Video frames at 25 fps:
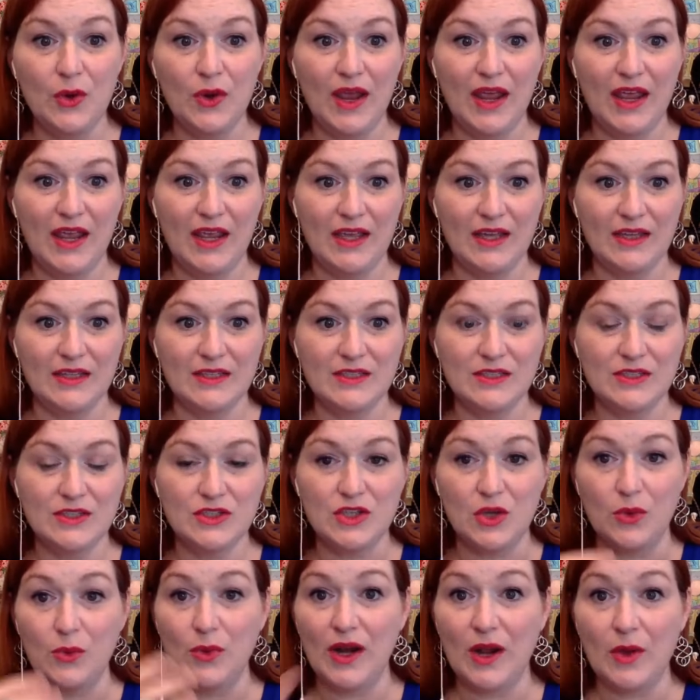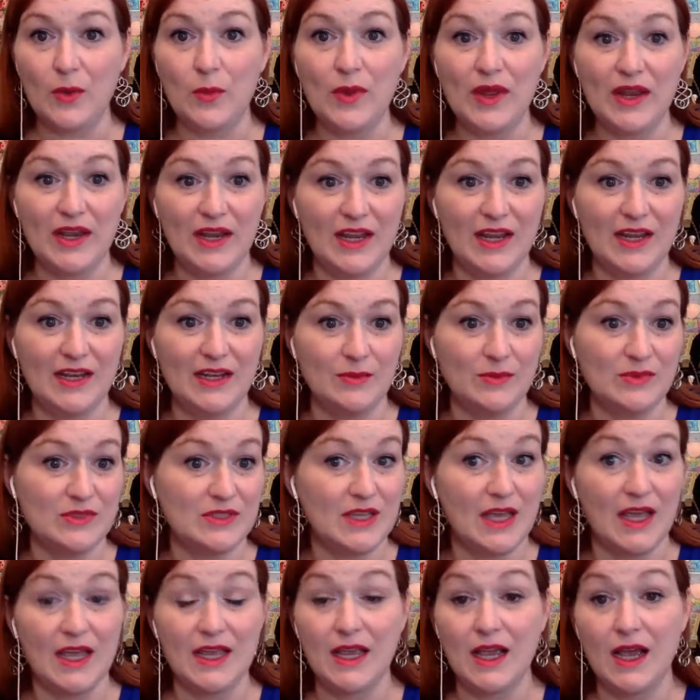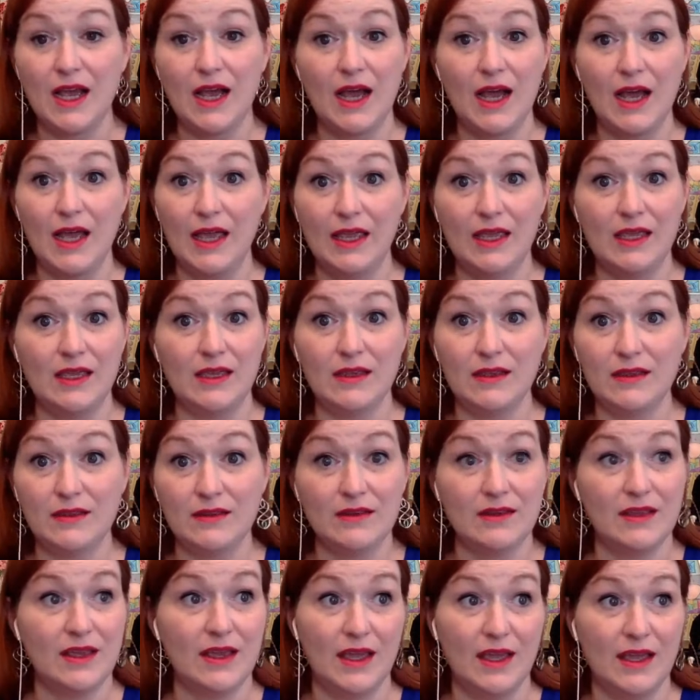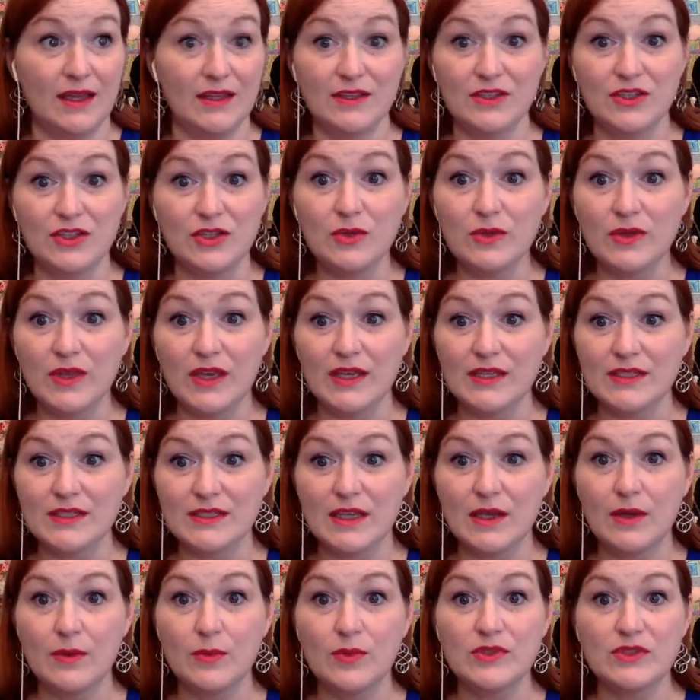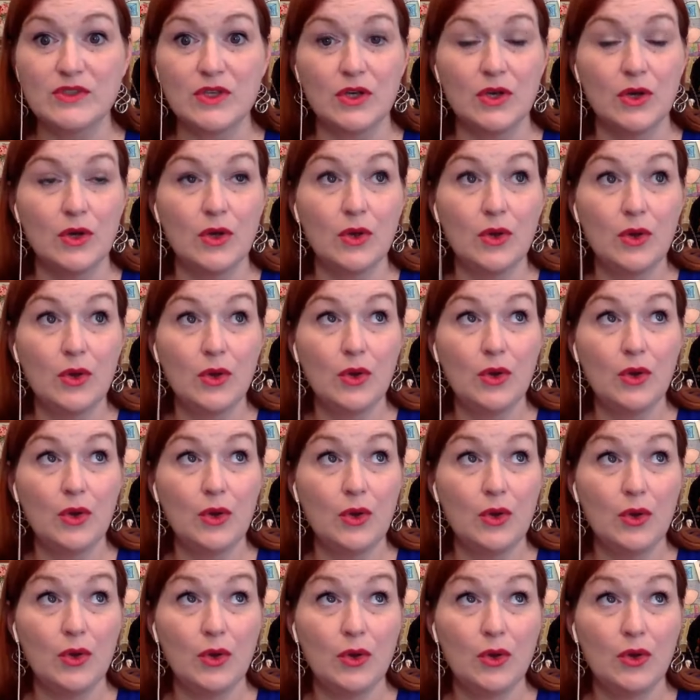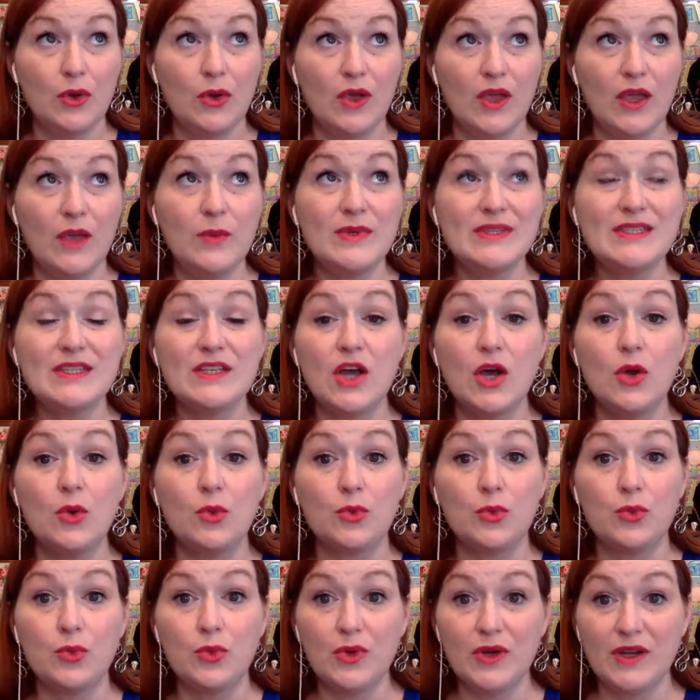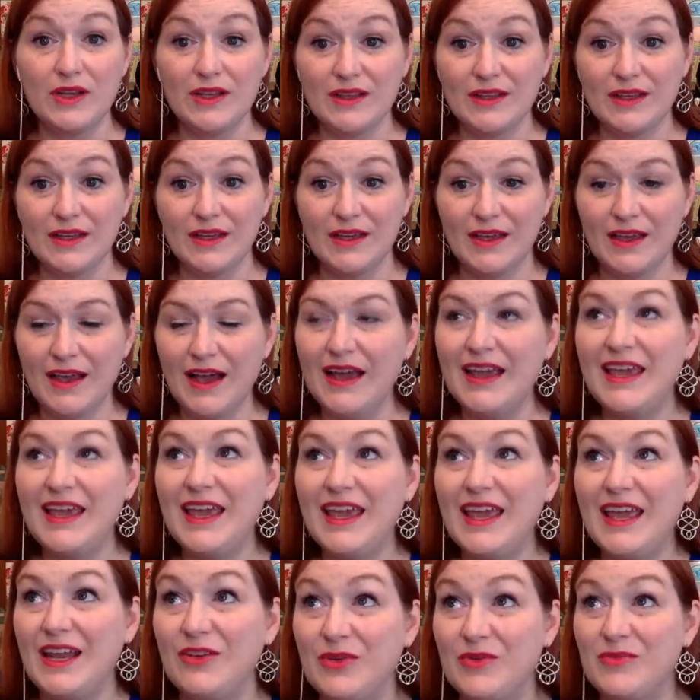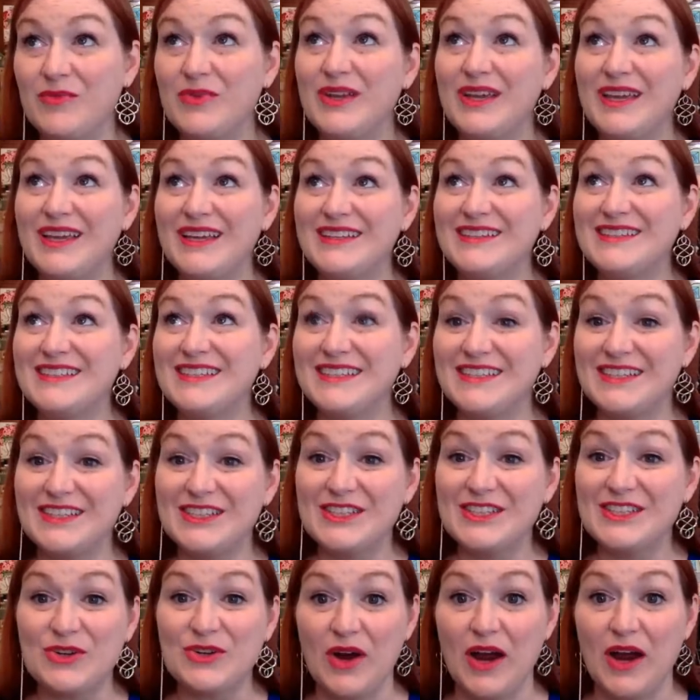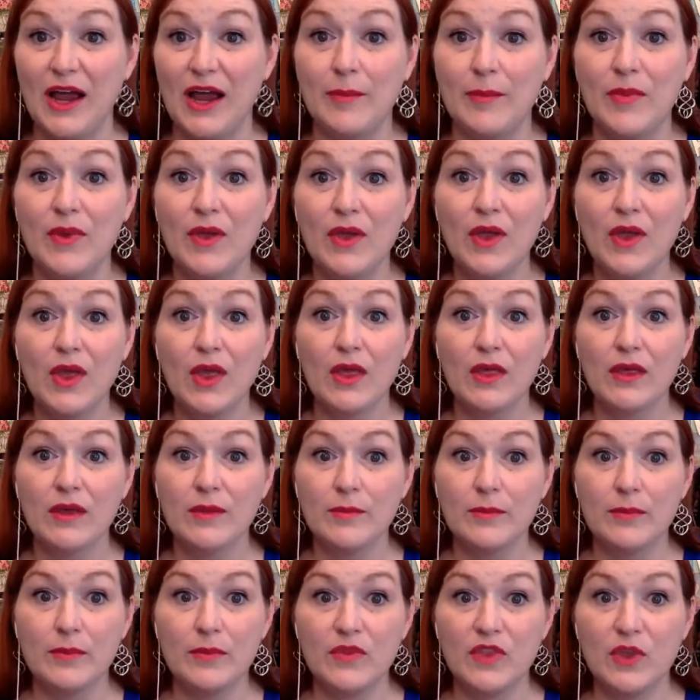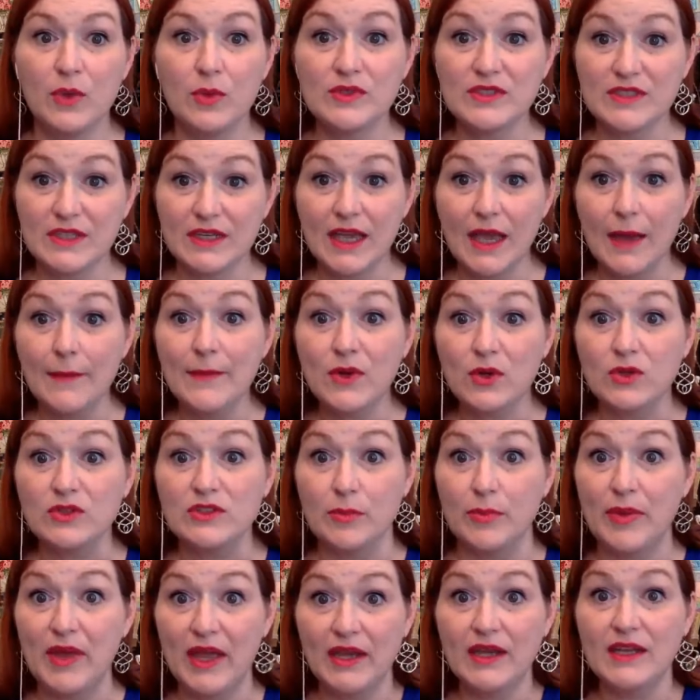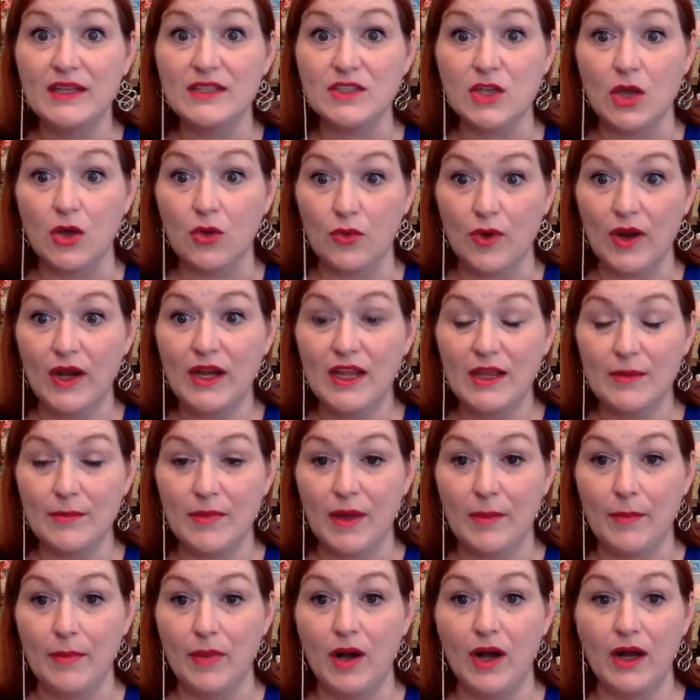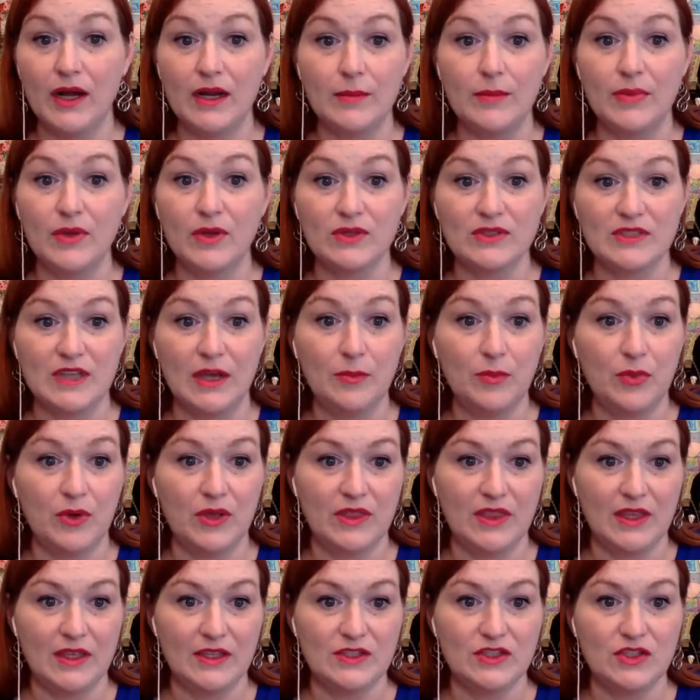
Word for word: And so when I went in and was like, I can't do this, it was, it was really, I can't even begin to describe there was a chemical dependence already and my body built up with it.